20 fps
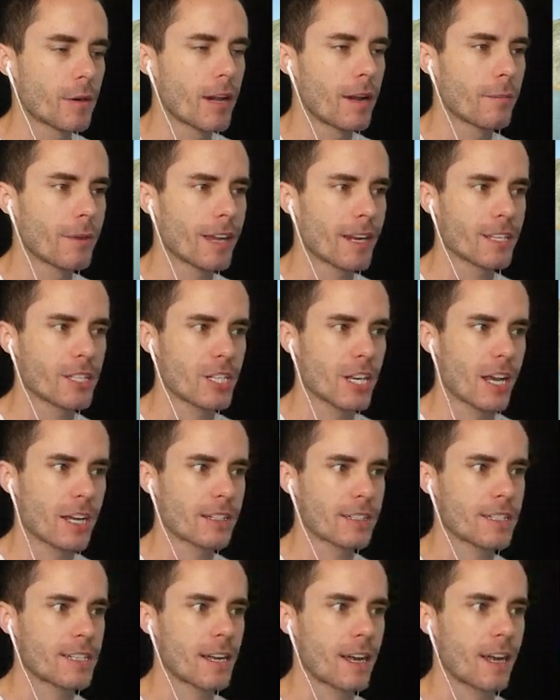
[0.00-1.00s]
but I'm gonna
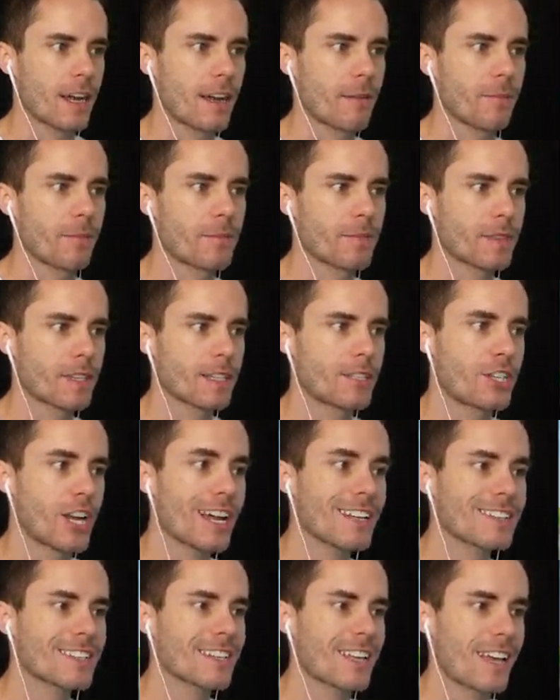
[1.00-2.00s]
jet, uh,
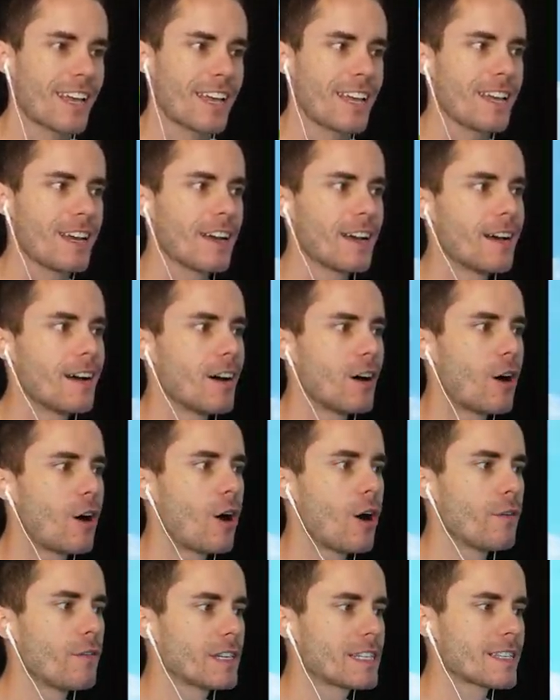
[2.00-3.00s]
jet ski
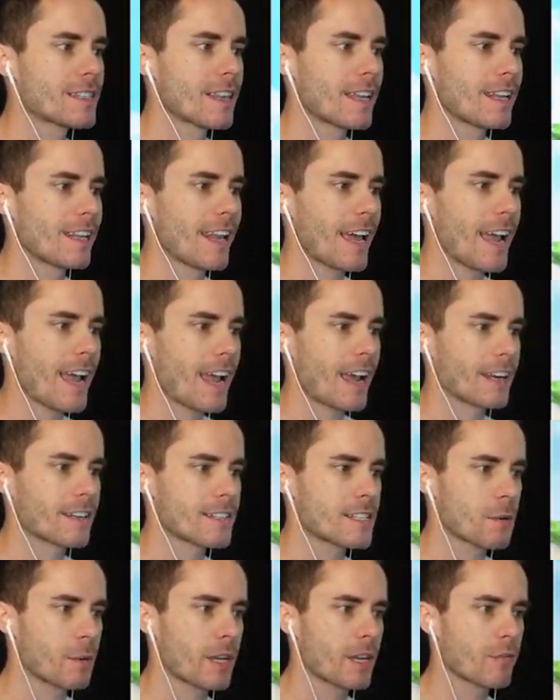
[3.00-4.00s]
over to the land
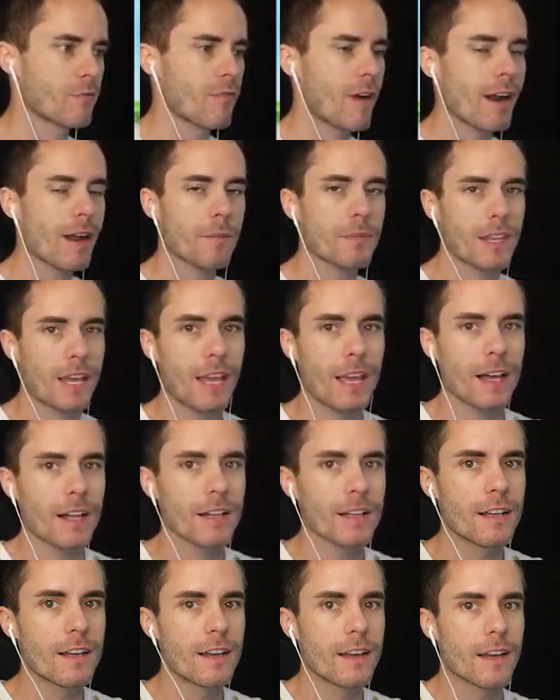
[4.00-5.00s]
so we can run up the
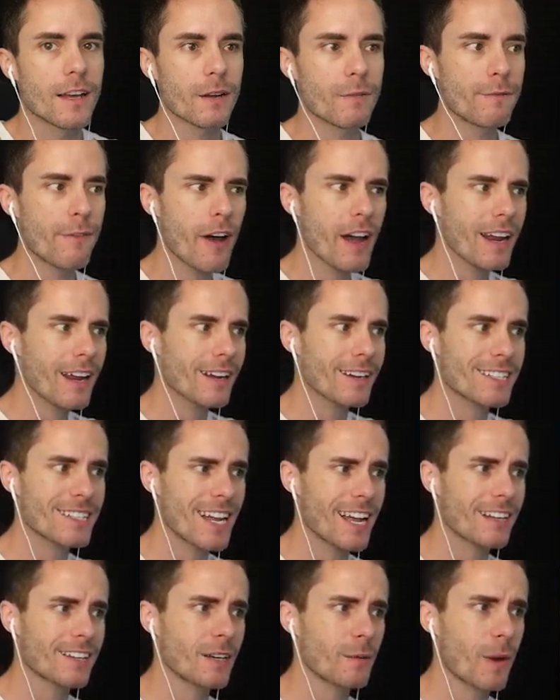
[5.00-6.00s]
hill and find out
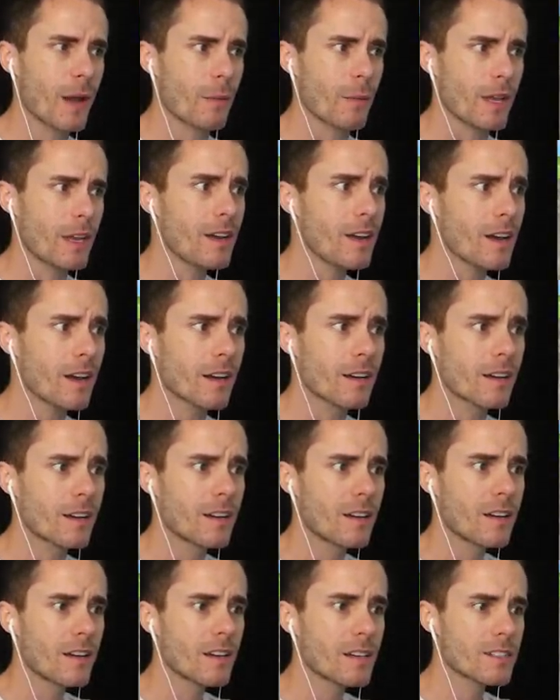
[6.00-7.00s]
exactly where we are.
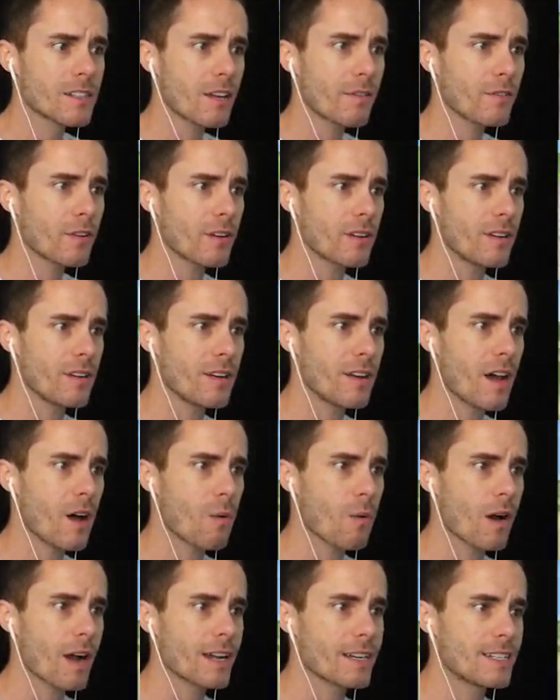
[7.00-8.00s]
Because I've got
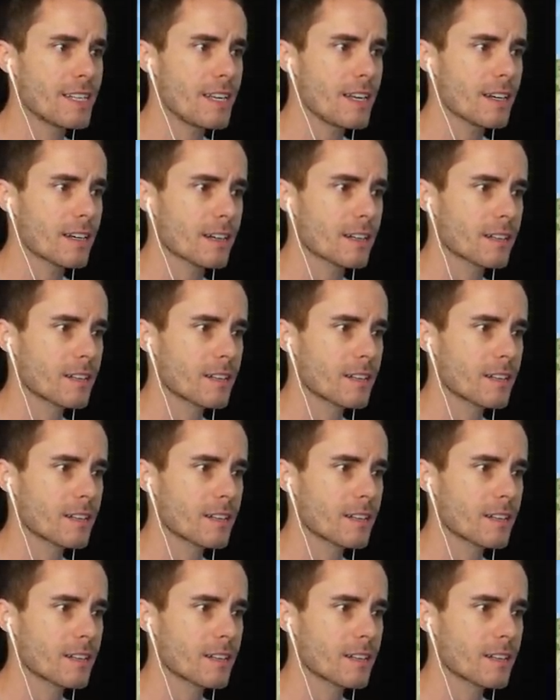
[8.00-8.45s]
no idea.